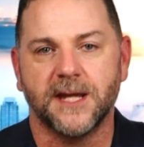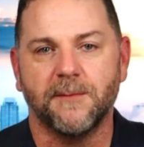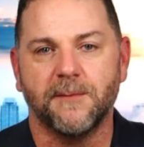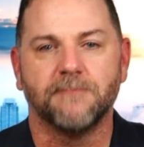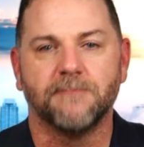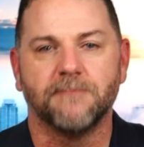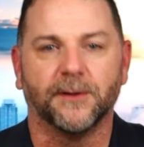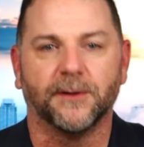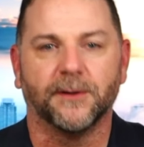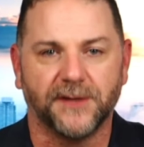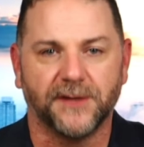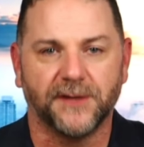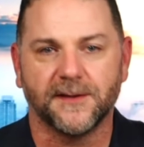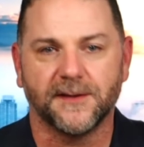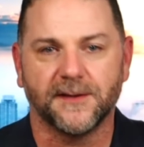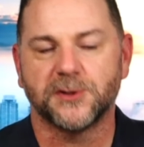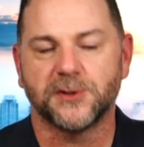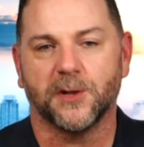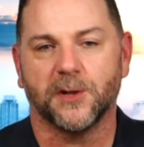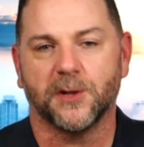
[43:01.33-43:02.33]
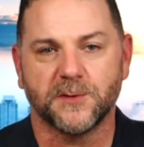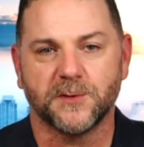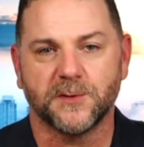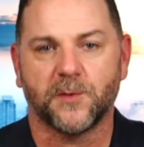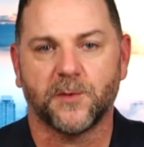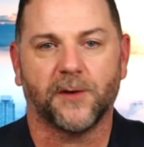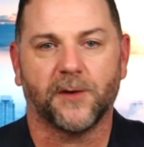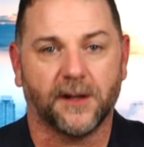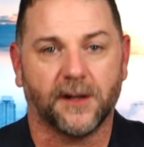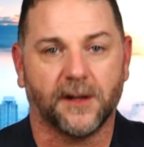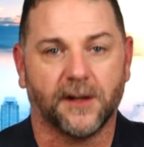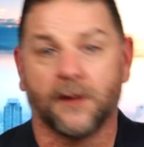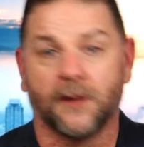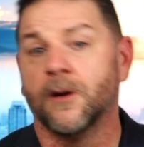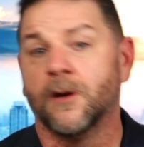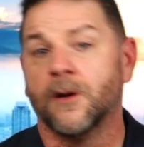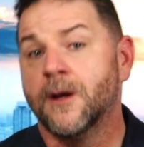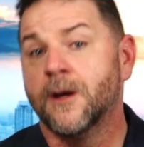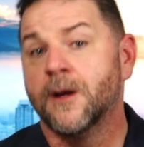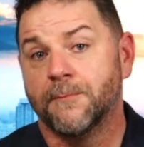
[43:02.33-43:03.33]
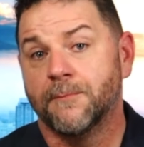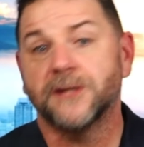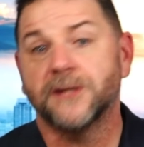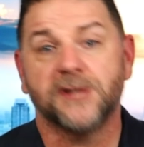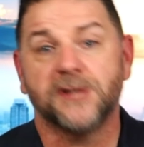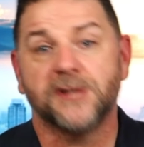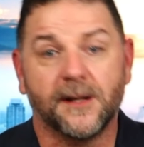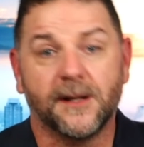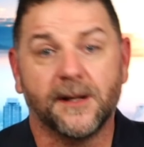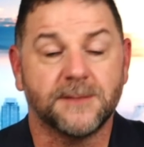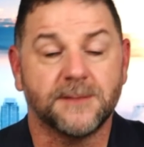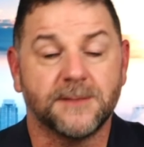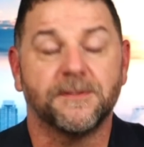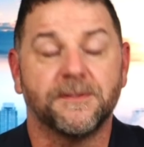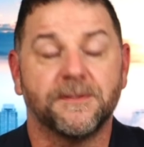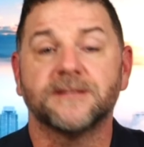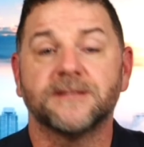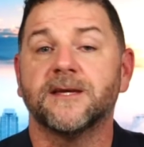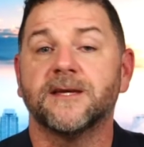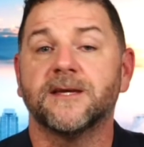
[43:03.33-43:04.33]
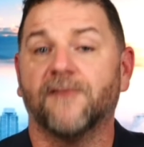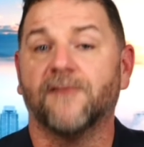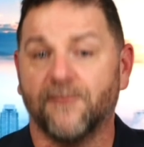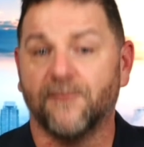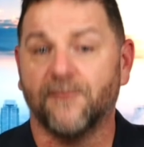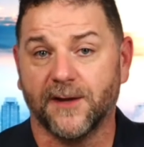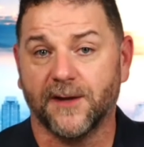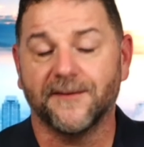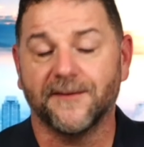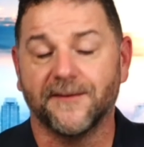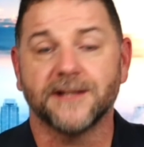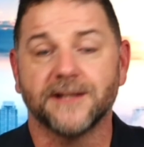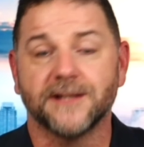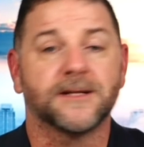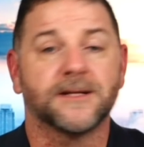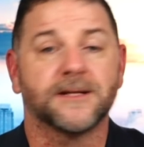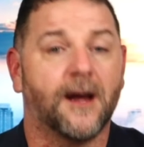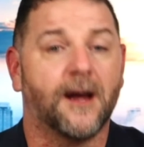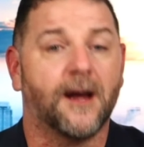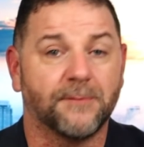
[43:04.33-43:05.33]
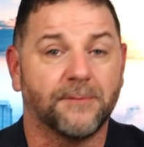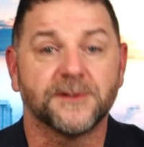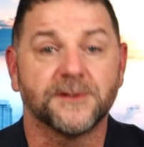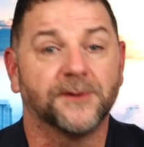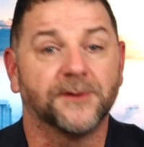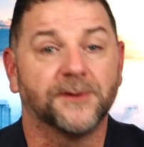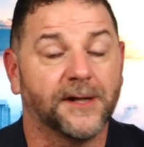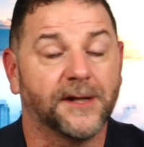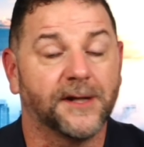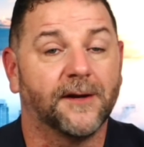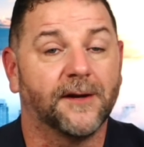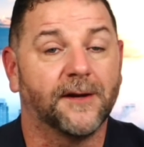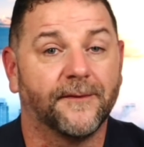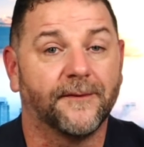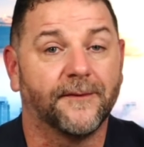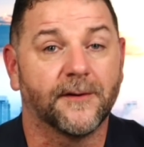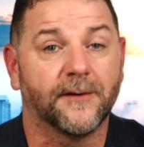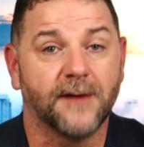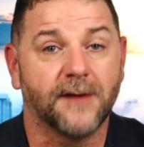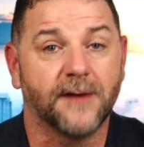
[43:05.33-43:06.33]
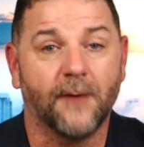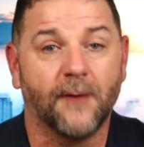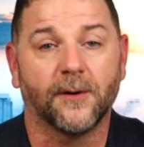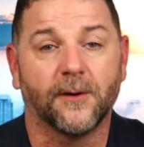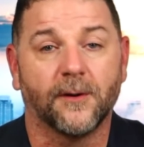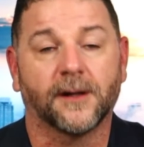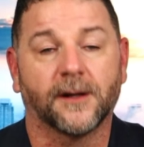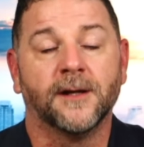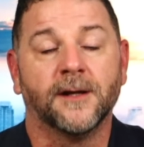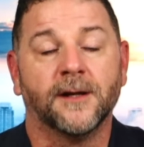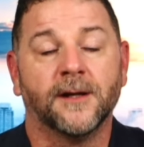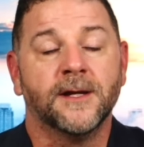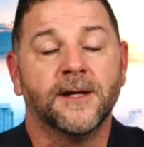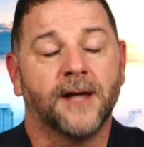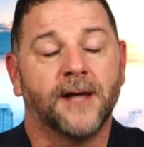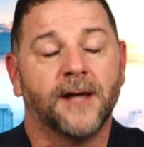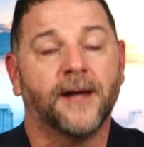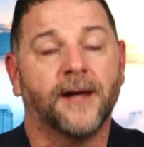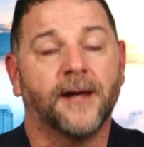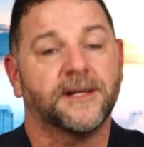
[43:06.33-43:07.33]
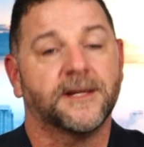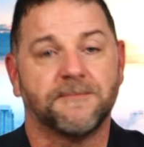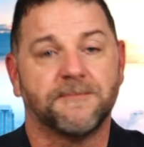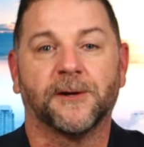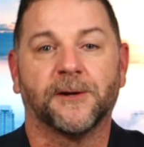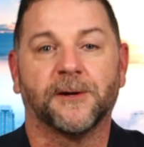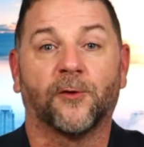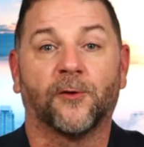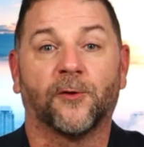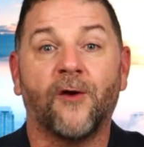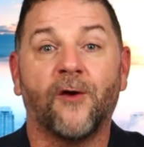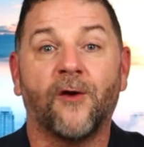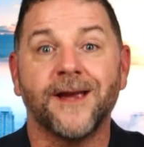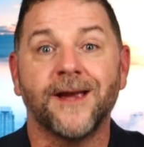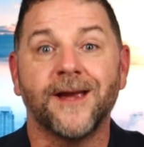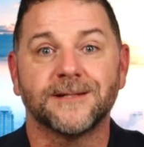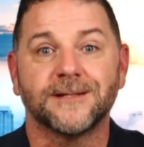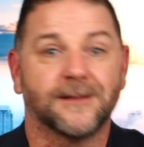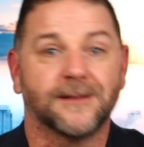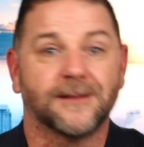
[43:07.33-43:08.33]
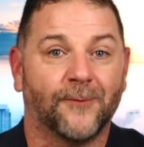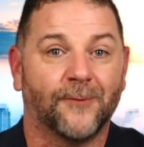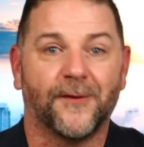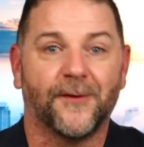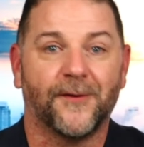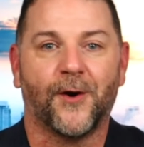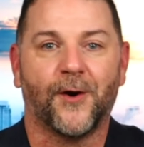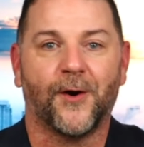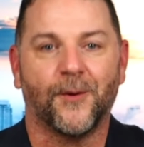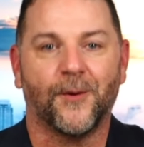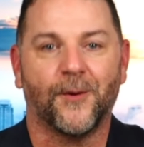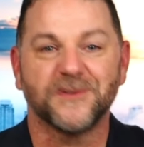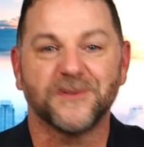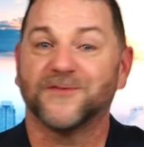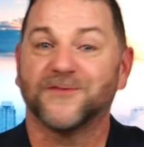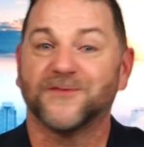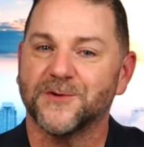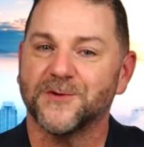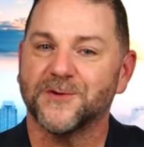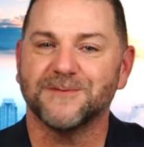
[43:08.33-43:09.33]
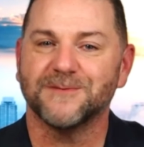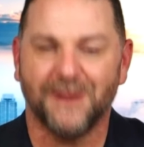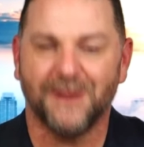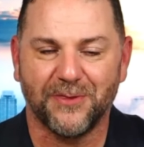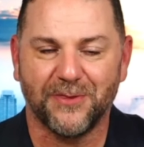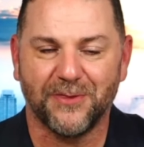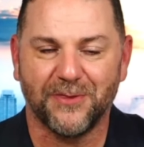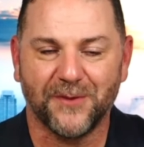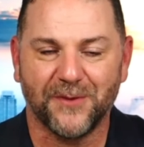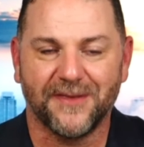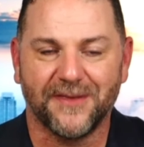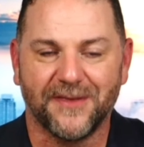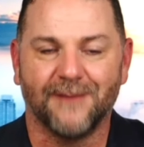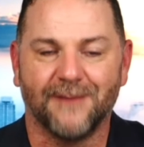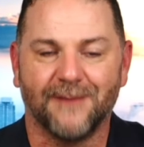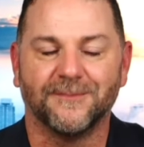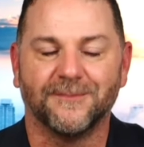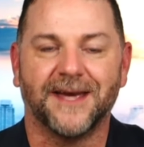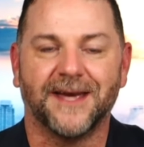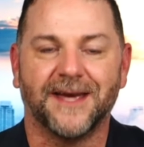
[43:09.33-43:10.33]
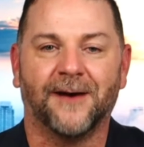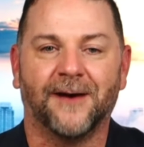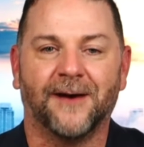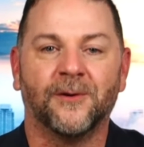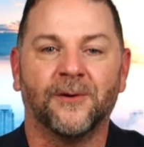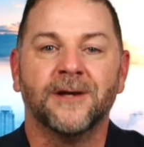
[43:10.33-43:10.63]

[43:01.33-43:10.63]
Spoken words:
and building this show as we want to go. Big shout out to Biz TV for giving us an opportunity on their network. It's been great with our almost first month with them now